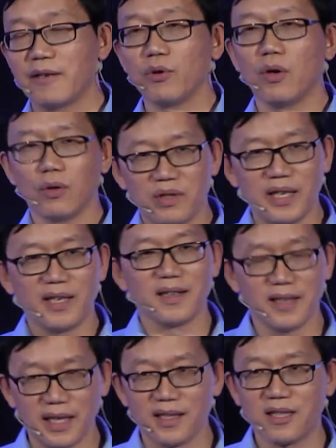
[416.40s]
your own
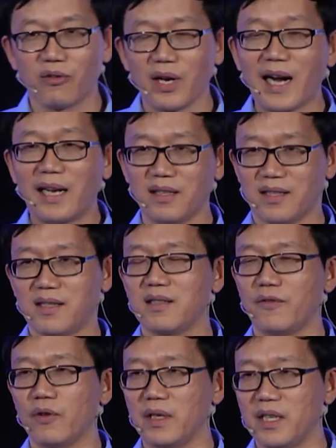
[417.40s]
DNA. It's a hard disk
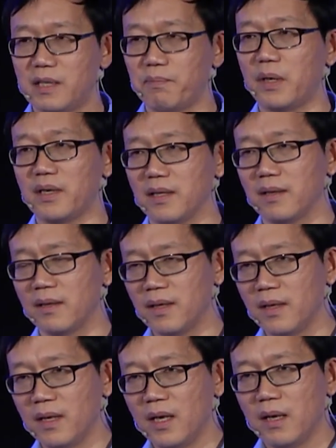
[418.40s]
for each person.
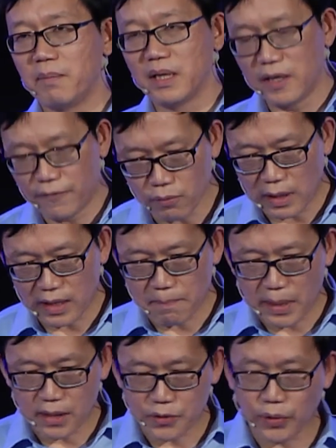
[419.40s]
But if we want a
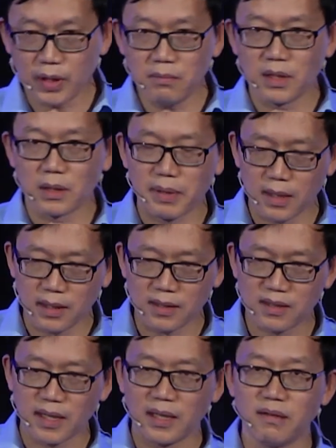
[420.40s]
better treatment, a better
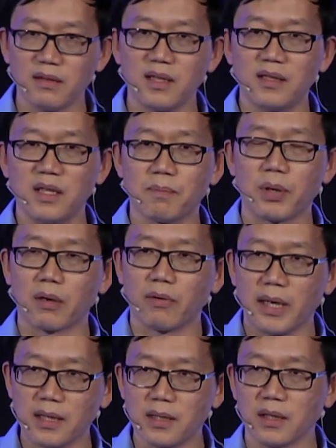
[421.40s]
understanding of disease
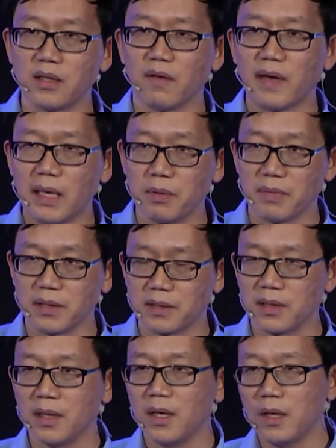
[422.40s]
progression and
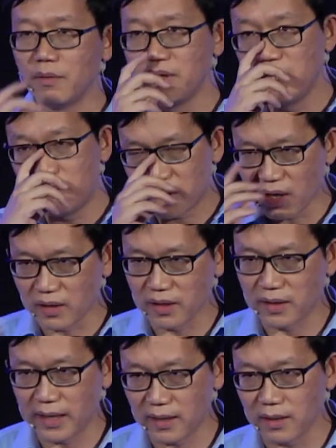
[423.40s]
development, we need to share the
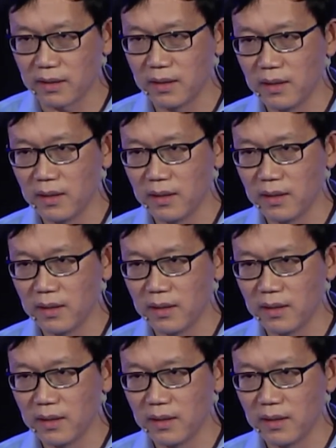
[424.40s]
data.